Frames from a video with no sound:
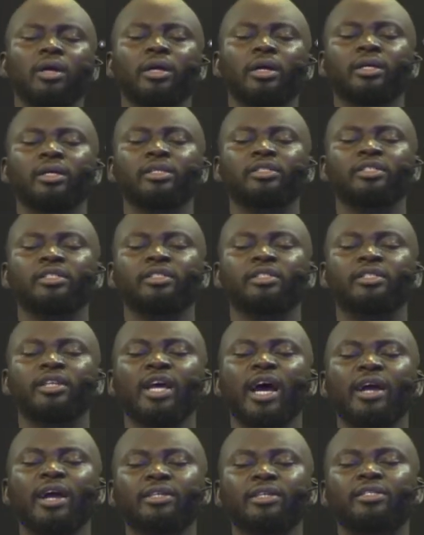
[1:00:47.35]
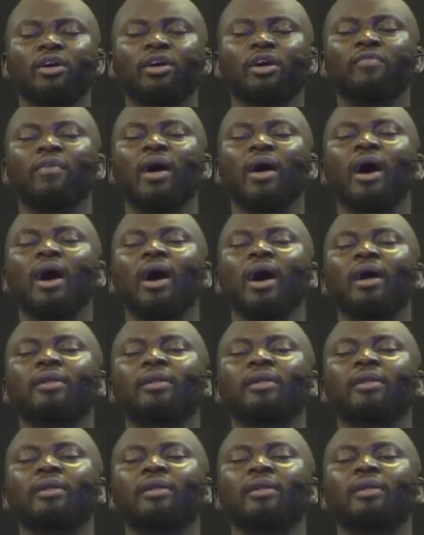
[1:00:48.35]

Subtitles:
the sincerity of our heart,